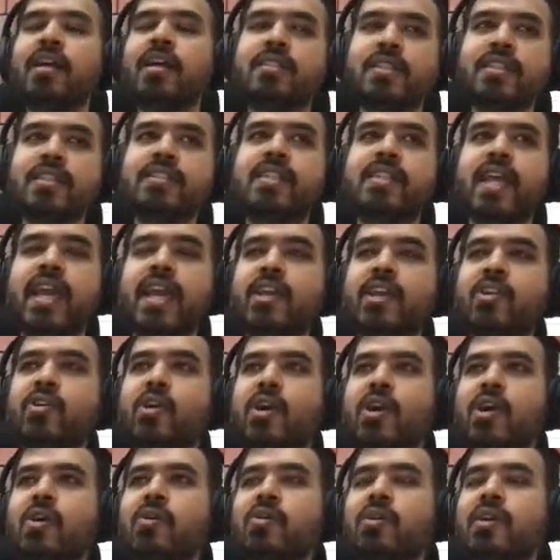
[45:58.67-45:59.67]
just take
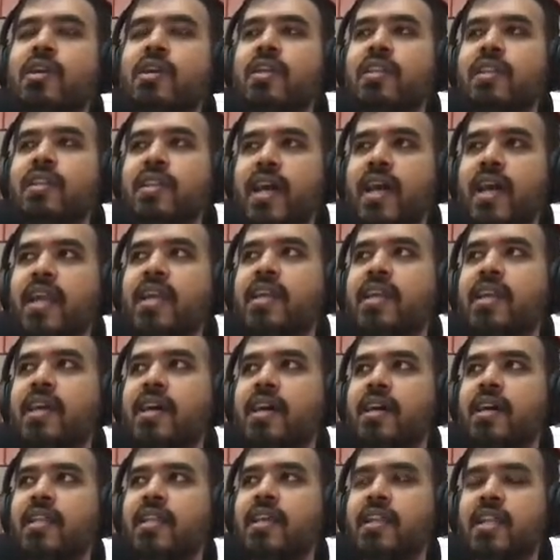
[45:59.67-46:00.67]
into account that
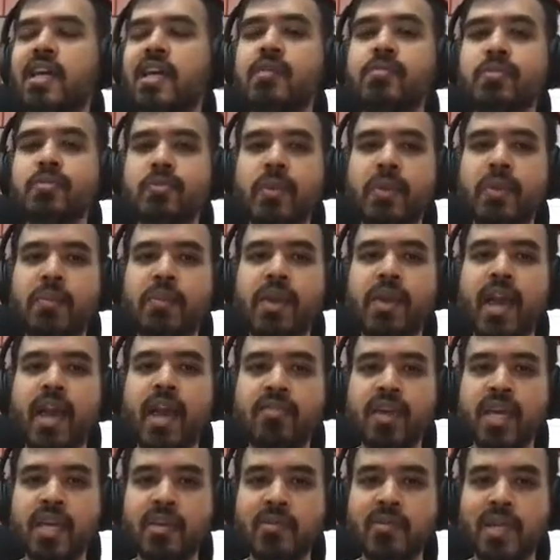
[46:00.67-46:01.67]
the terms might be
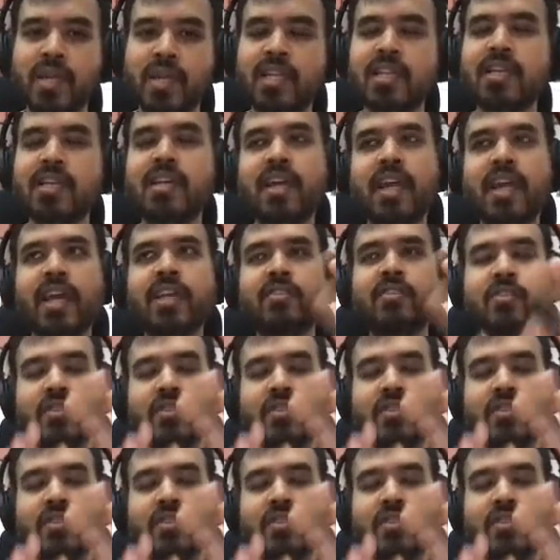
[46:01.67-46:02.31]
alpha equivalent, right? So